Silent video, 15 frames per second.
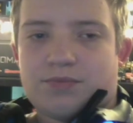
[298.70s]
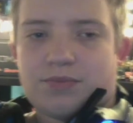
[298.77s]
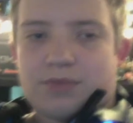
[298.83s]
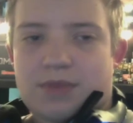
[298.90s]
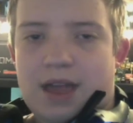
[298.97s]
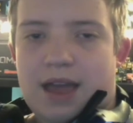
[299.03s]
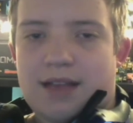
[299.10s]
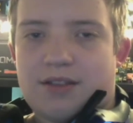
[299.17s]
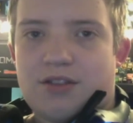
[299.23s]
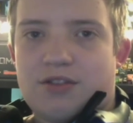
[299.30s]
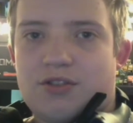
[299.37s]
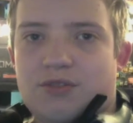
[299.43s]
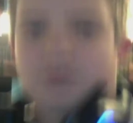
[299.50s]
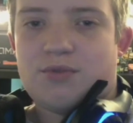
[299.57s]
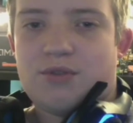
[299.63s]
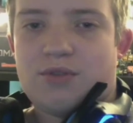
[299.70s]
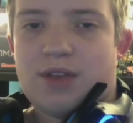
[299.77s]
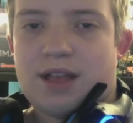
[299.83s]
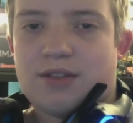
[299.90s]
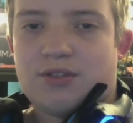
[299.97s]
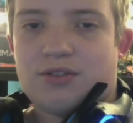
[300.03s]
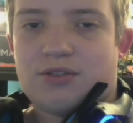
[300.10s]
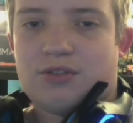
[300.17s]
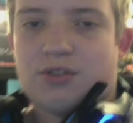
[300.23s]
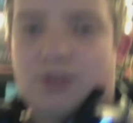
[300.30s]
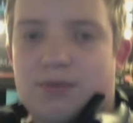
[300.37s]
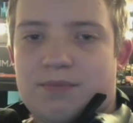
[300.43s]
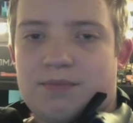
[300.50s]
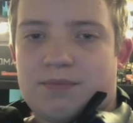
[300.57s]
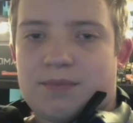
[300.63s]
I had to do that just
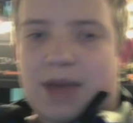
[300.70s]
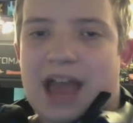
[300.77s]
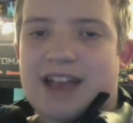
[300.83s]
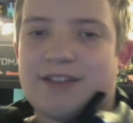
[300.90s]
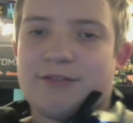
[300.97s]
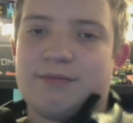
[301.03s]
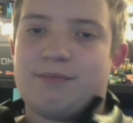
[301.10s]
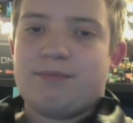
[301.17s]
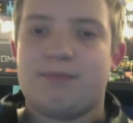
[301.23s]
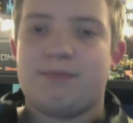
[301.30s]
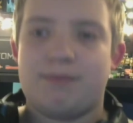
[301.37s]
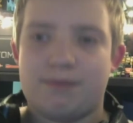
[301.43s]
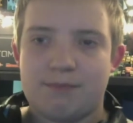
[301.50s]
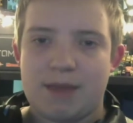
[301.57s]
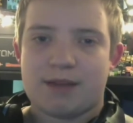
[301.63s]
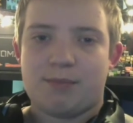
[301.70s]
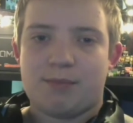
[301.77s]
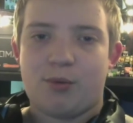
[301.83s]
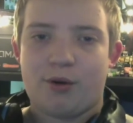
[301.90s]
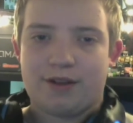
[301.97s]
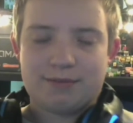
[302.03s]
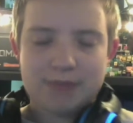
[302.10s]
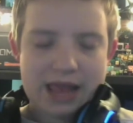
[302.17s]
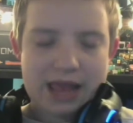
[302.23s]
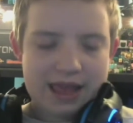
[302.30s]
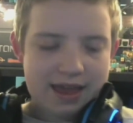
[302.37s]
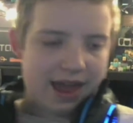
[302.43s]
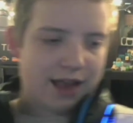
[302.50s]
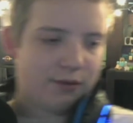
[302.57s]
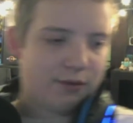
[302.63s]
to kind of make a point.
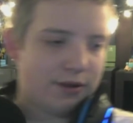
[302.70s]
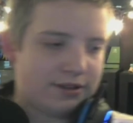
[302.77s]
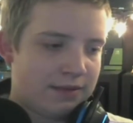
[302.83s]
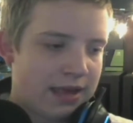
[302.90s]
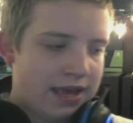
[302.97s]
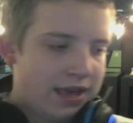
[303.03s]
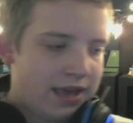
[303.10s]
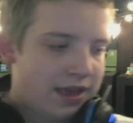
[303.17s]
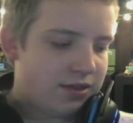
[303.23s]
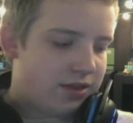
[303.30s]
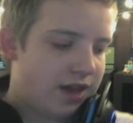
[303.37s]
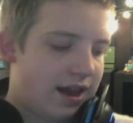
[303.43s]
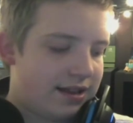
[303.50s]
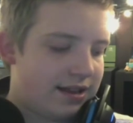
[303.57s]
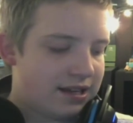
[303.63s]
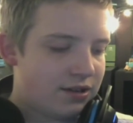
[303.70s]
Anyways, the idea